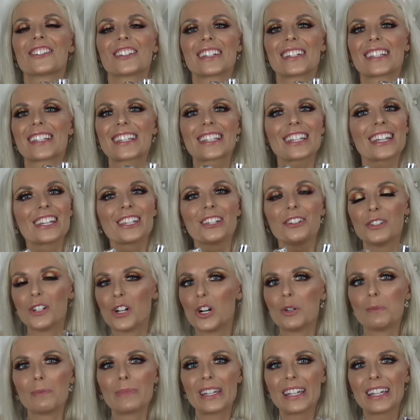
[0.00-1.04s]
just, you
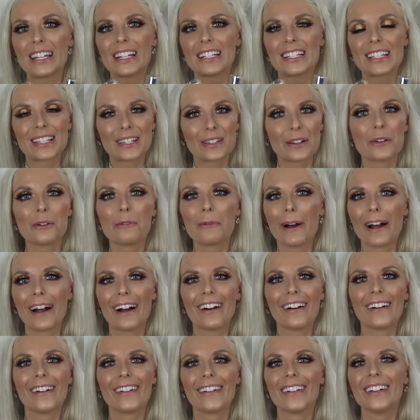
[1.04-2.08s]
know me so
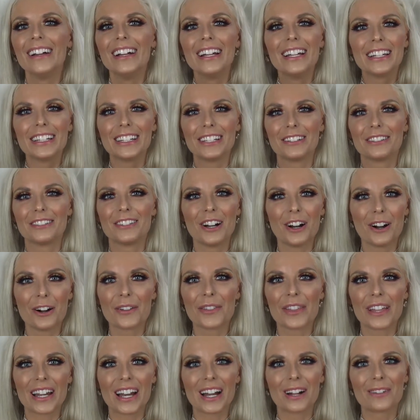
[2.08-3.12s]
well, you
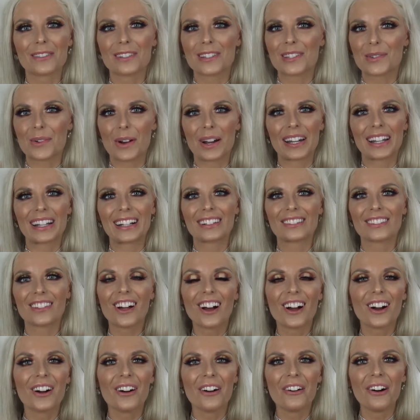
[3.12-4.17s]
know that I was running
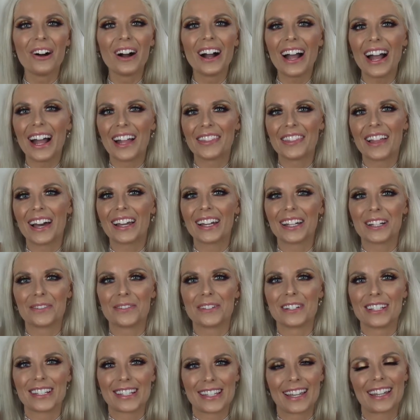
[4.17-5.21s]
low and that it
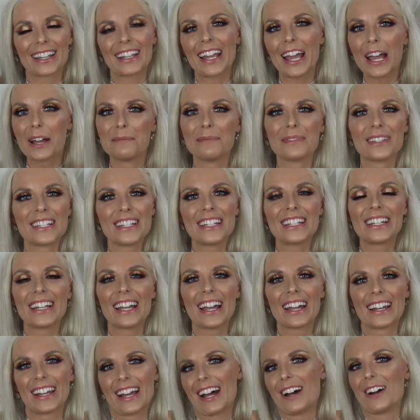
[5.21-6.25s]
was like empty
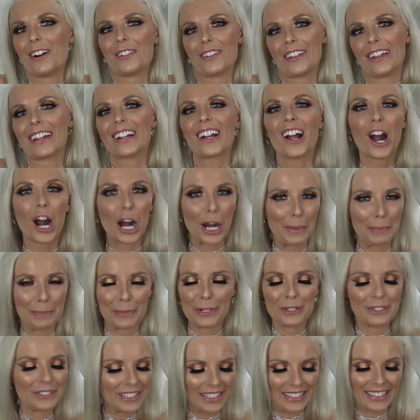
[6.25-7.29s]
and how like
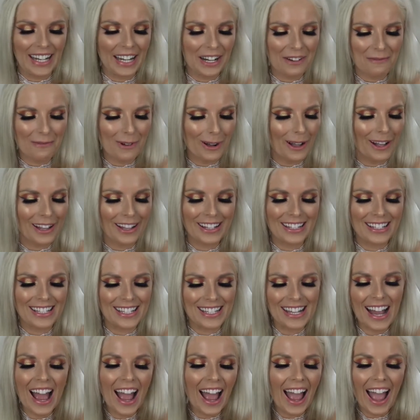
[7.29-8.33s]
heartbroken I
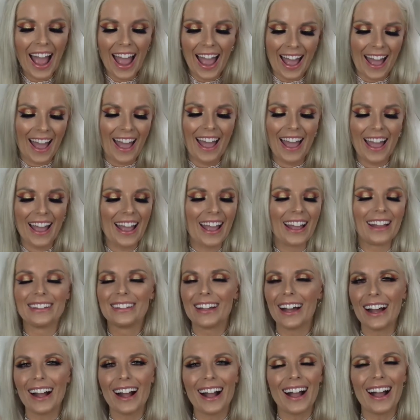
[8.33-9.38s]
was,
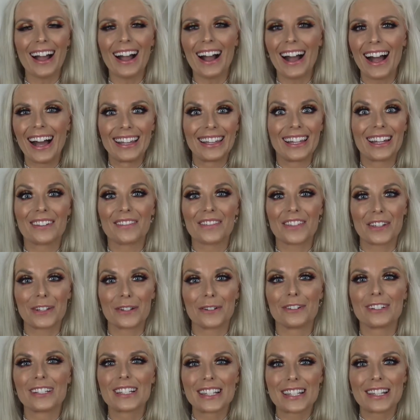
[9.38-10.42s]
and I love
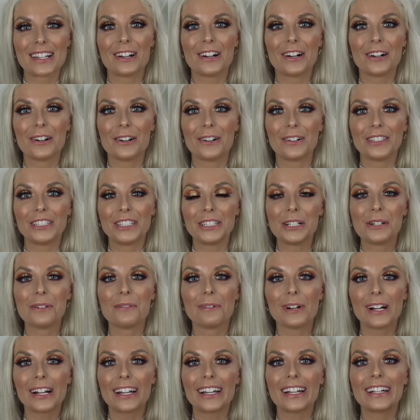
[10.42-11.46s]
you. So, you know
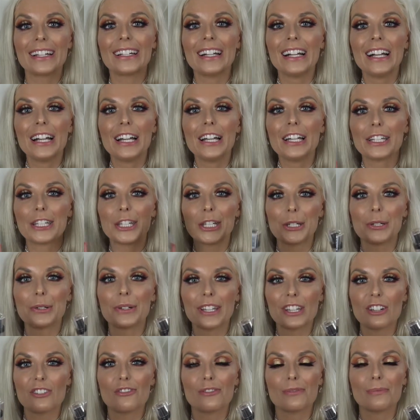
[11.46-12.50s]
what? You
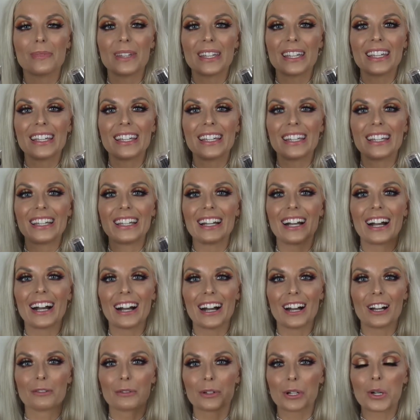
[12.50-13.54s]
give me
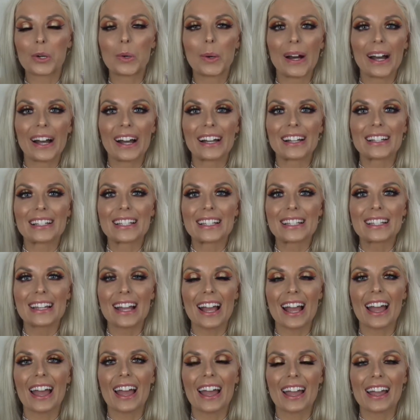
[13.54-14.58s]
a request
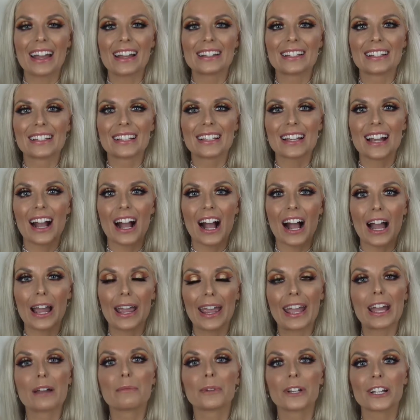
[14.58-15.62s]
and I
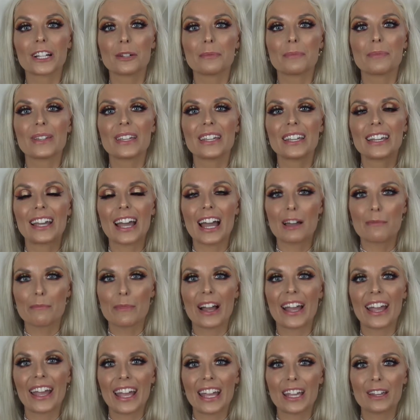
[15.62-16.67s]
am gonna be
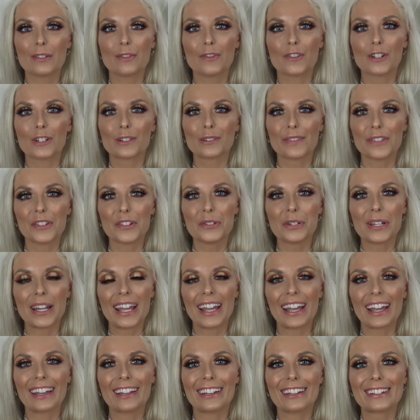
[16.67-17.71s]
MIA for a few
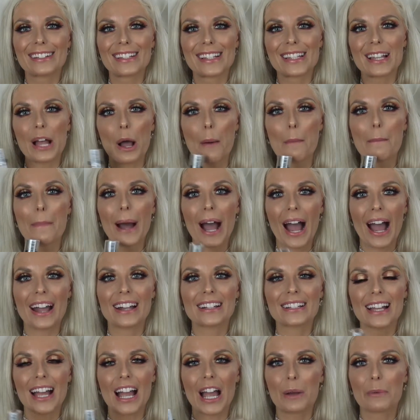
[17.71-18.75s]
days,
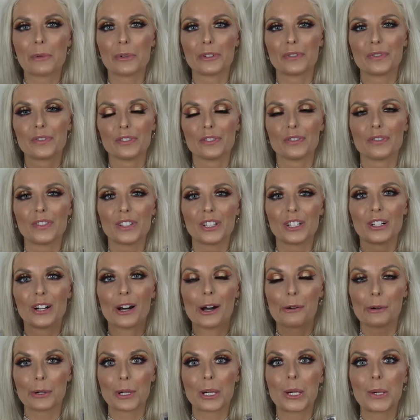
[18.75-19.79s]
but I will fulfill
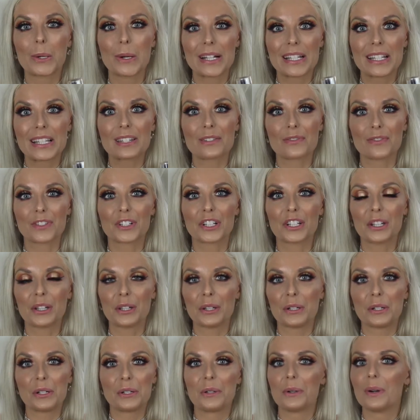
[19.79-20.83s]
a request for
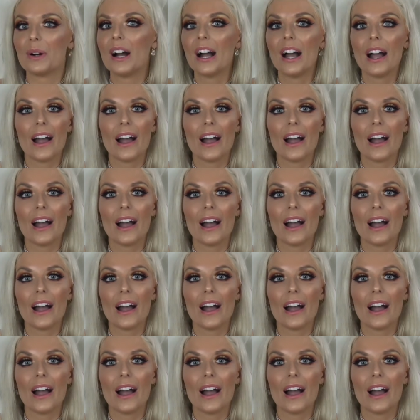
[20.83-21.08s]
you